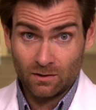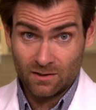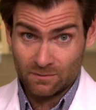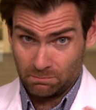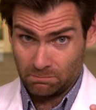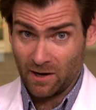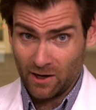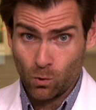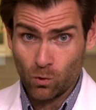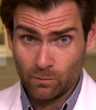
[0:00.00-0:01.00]
is buy a
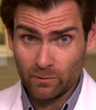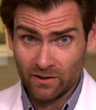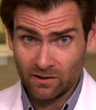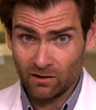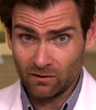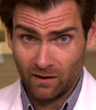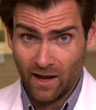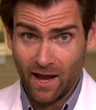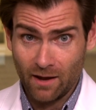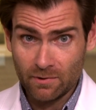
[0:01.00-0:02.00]
quarter million dollar
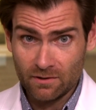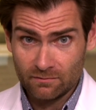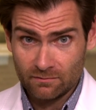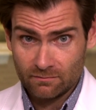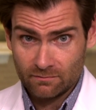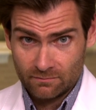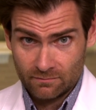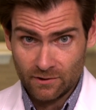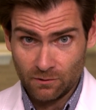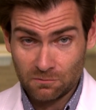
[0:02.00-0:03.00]
lab and
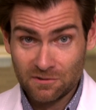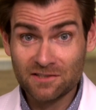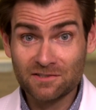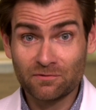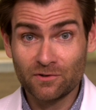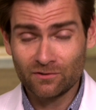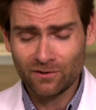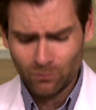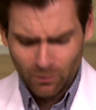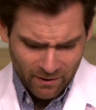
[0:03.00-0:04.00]
you know, test it for
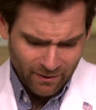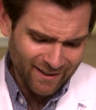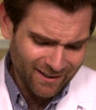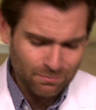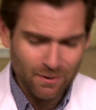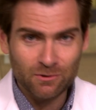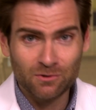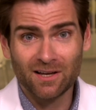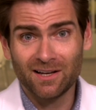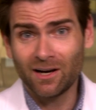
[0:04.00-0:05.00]
yourself. Well, I guess maybe you
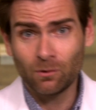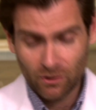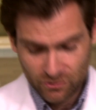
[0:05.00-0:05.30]
can. I don't want